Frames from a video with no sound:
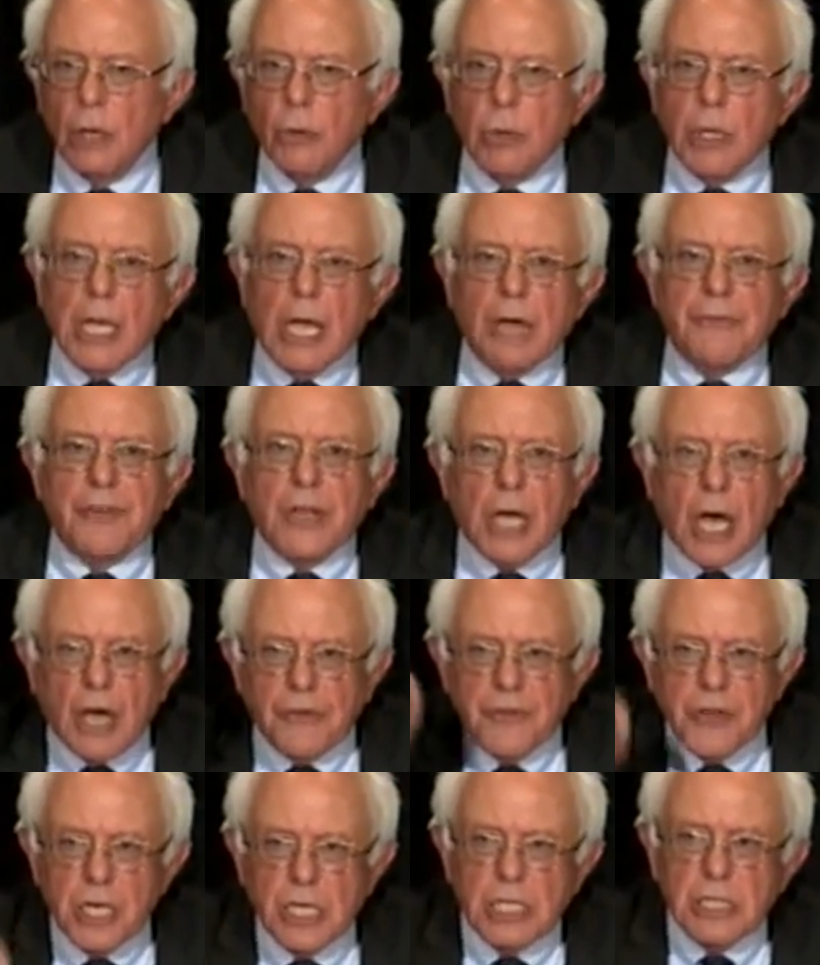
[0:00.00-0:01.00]
we have
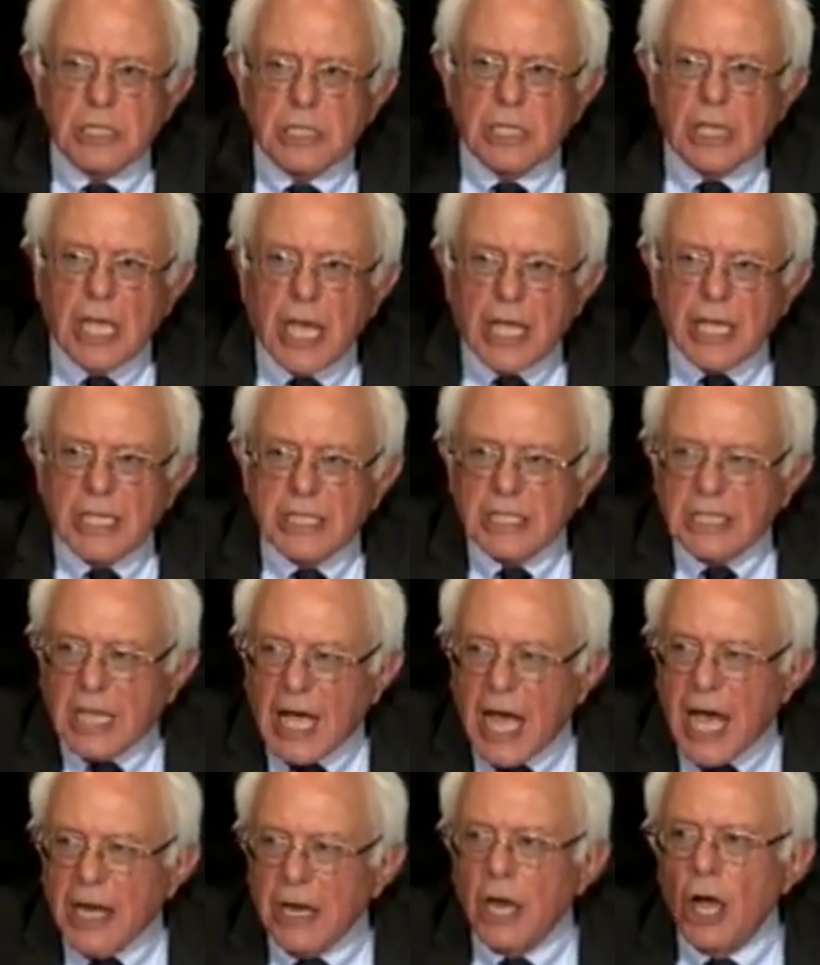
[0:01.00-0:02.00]
governors like
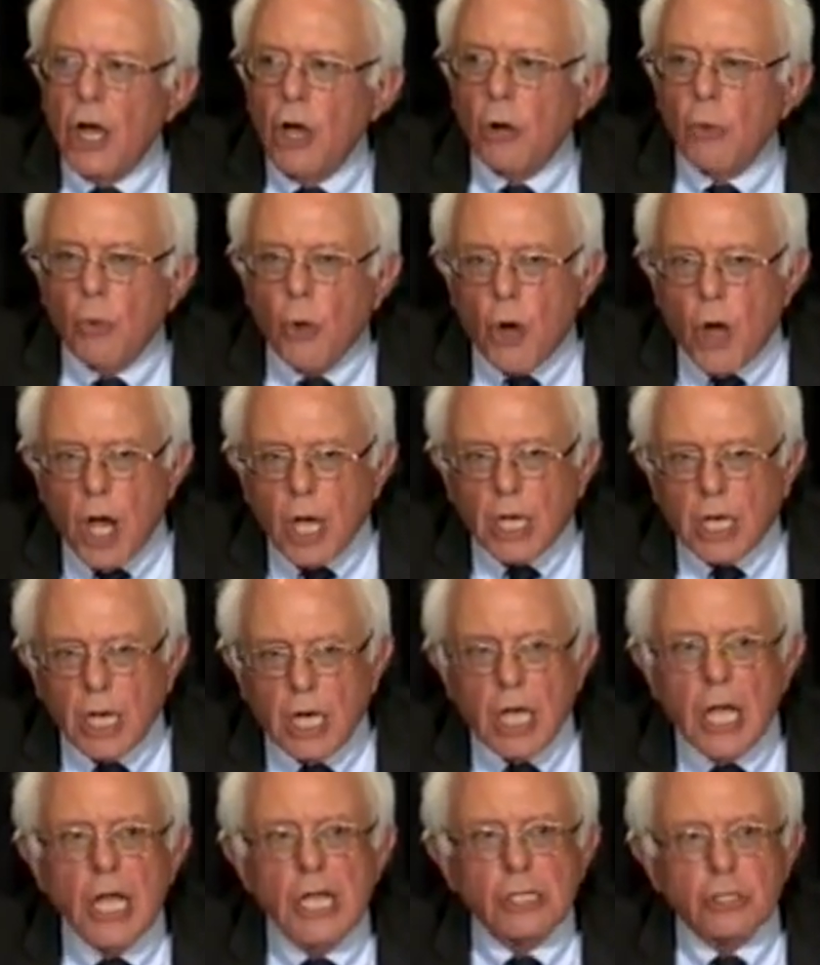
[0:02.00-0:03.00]
Scott
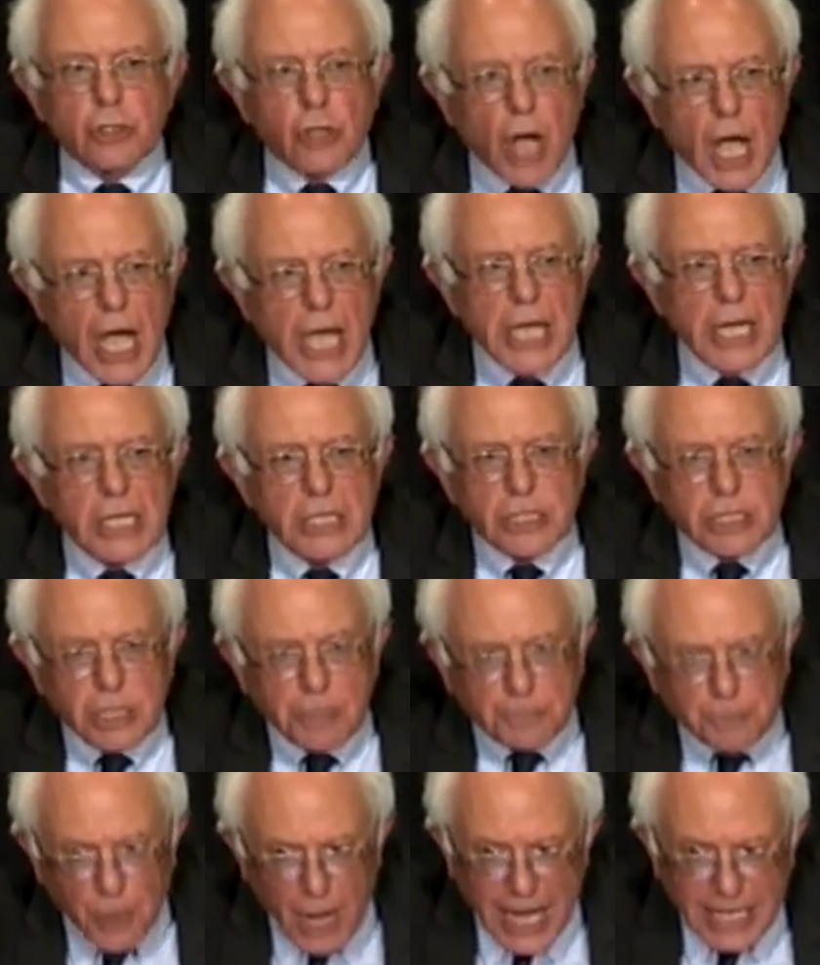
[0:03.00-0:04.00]
Walker trying to
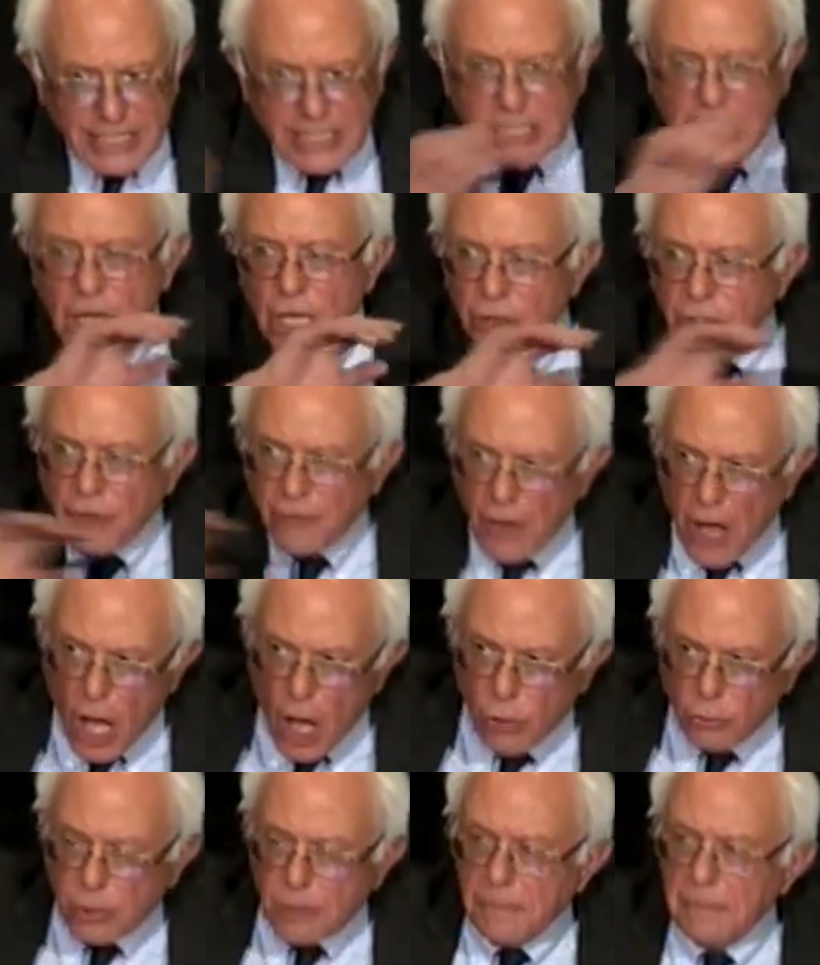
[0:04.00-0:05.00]
suppress the
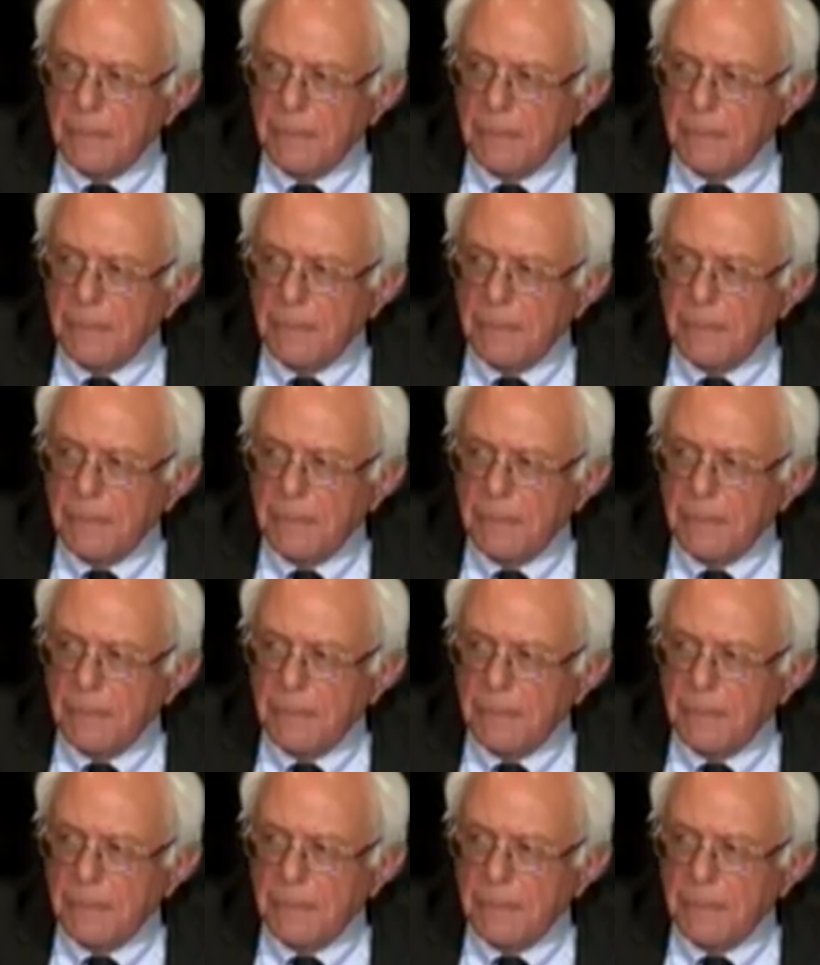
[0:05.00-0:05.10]
vote.